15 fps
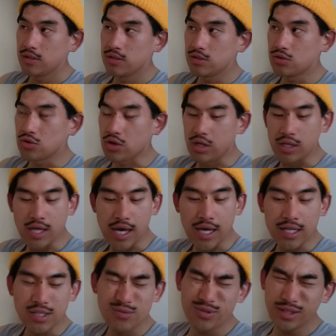to try
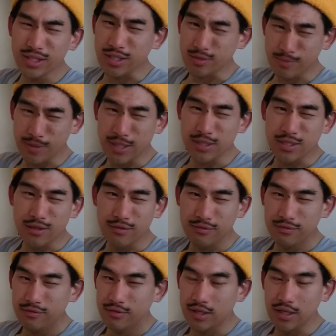that. It's really expensive
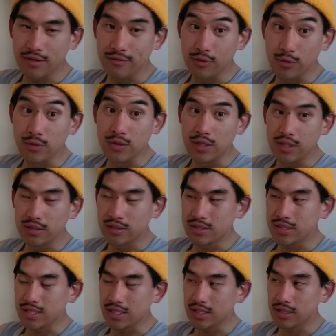uh, for udon.
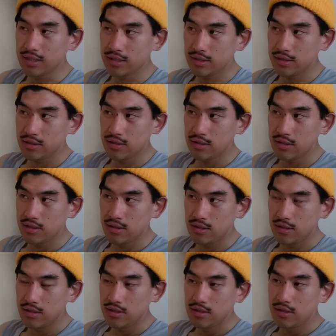It's like
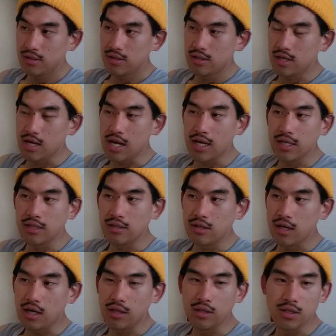nine
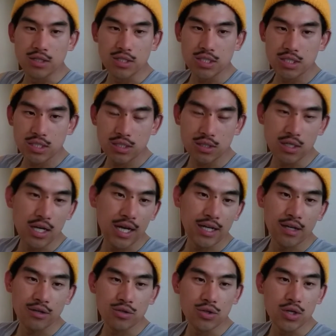dollars or nine
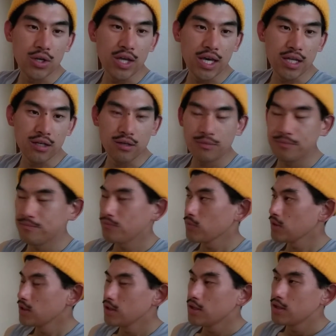hundred yen,
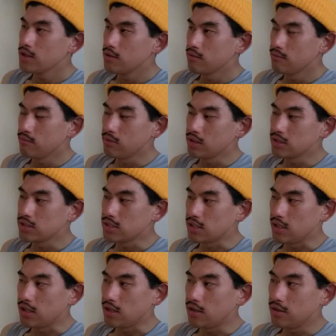but
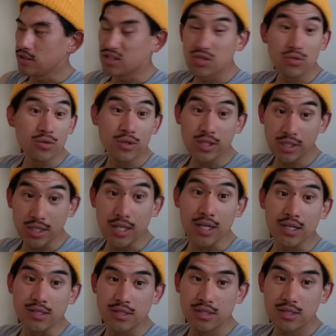uh, it's really
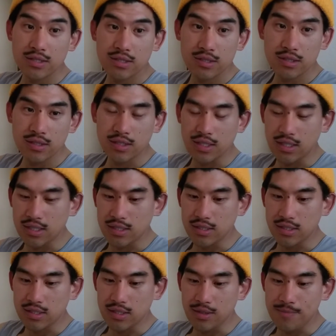nice. And
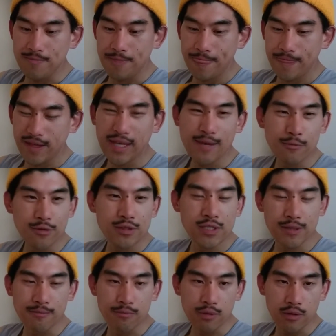uh, it came with
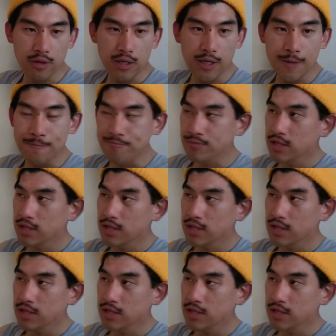tempura